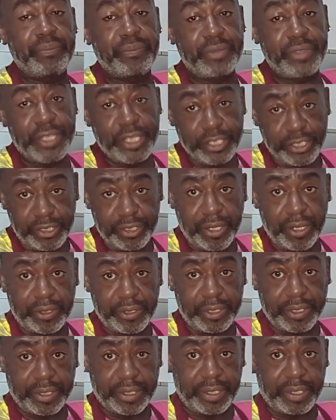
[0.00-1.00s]
then you know
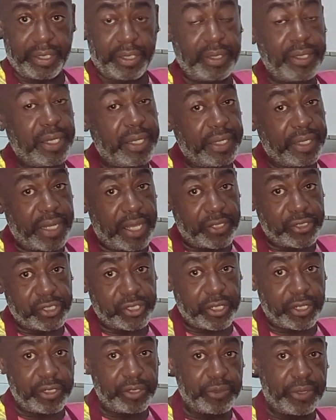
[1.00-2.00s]
you're good. And I'll
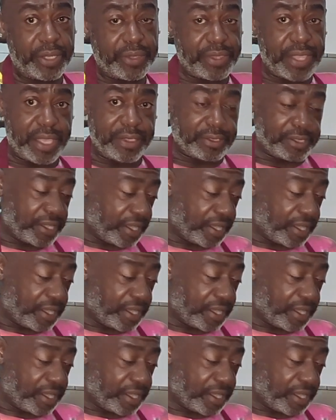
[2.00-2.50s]
show you what that's